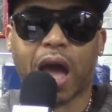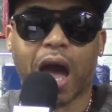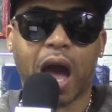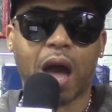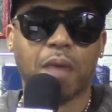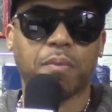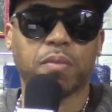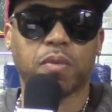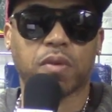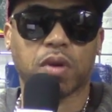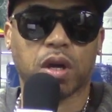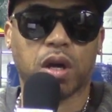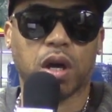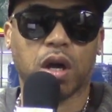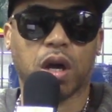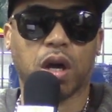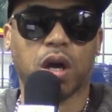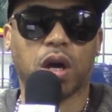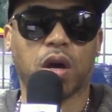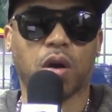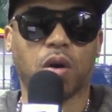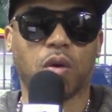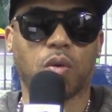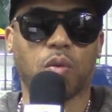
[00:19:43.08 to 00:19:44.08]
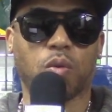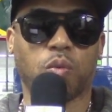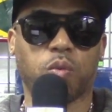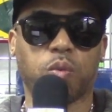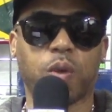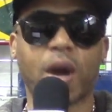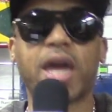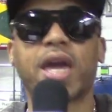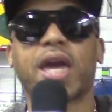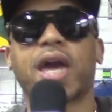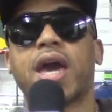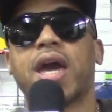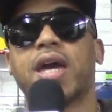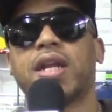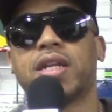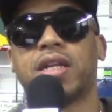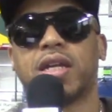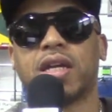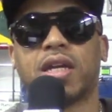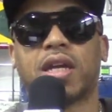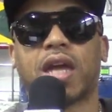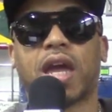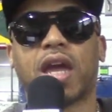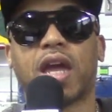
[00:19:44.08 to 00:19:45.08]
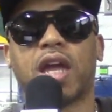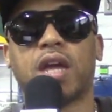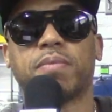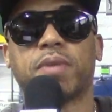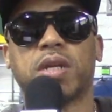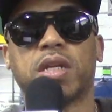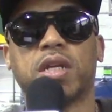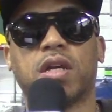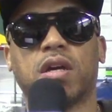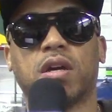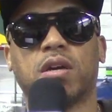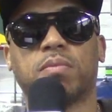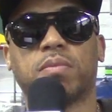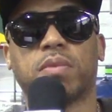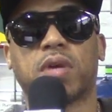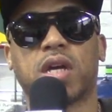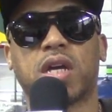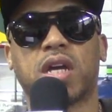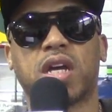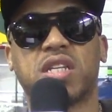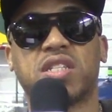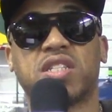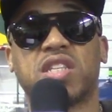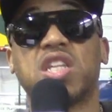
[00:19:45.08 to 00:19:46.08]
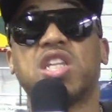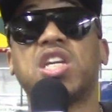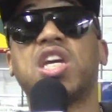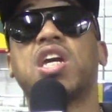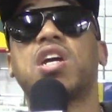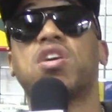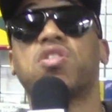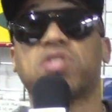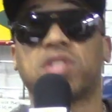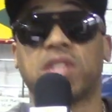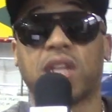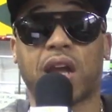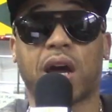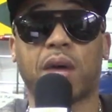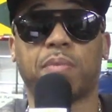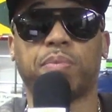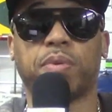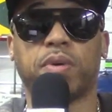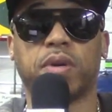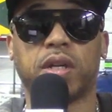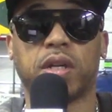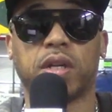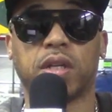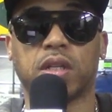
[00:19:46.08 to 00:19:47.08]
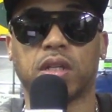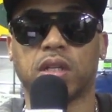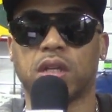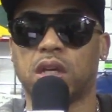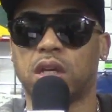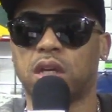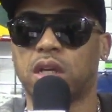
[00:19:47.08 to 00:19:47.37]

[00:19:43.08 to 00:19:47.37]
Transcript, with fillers: I'm way ahead of the game in him as the years that I put in.